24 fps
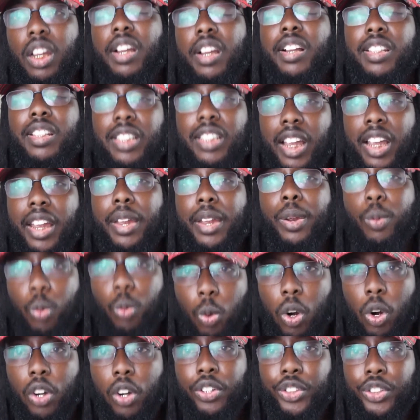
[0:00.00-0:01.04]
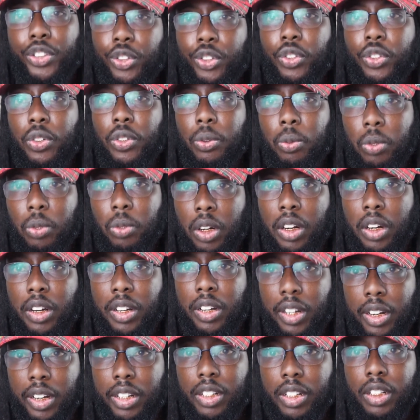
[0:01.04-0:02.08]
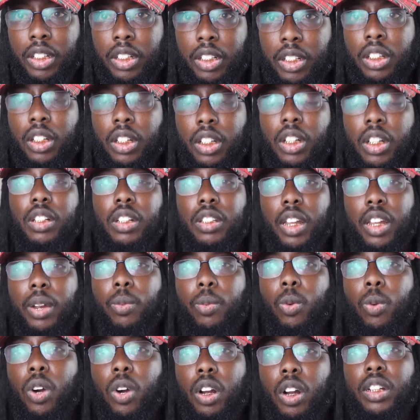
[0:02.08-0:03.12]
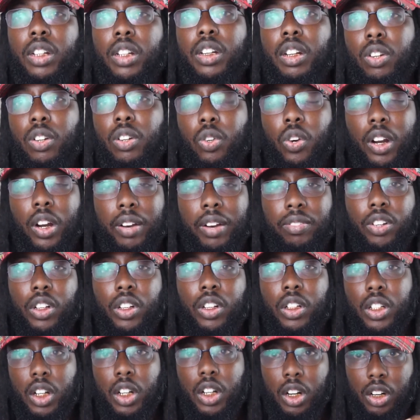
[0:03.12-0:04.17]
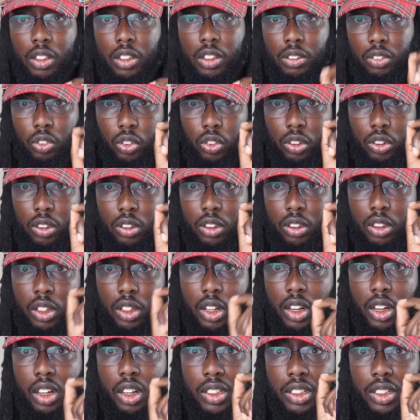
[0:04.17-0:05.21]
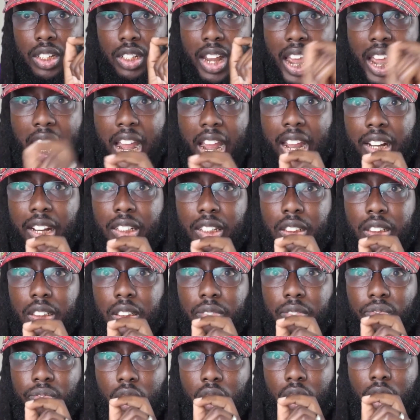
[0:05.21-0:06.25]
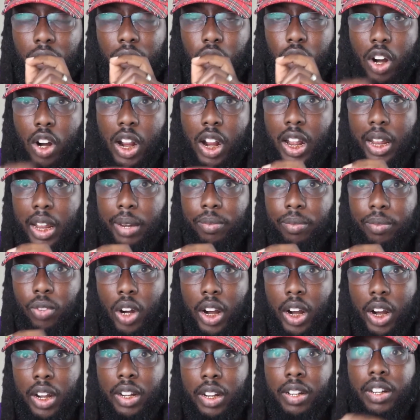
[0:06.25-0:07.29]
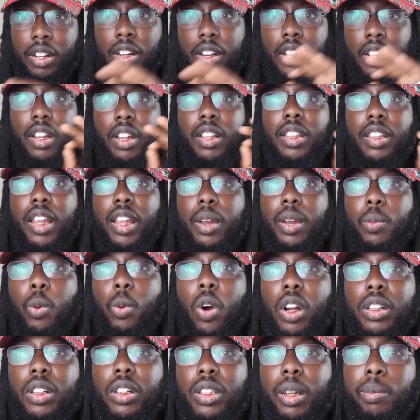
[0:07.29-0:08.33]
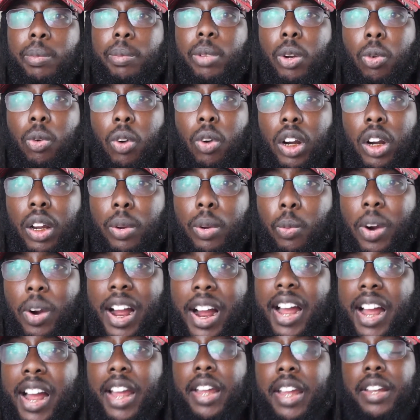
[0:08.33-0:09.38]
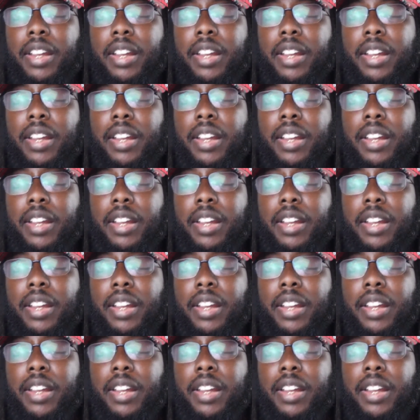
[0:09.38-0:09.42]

They want you to run, nigga. They want whoever caught does acts the crime, right? They want them to run. Why?